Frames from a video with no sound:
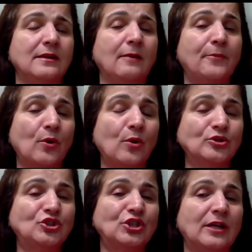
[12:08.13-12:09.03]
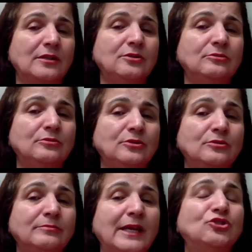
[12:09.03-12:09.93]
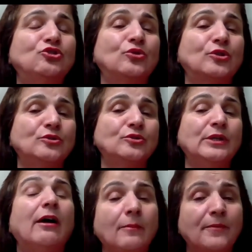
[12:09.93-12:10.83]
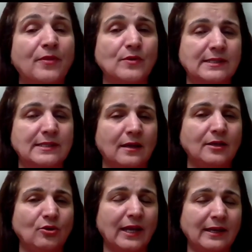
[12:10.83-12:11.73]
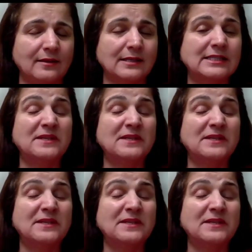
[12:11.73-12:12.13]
approach to make sure to help those new Canadians,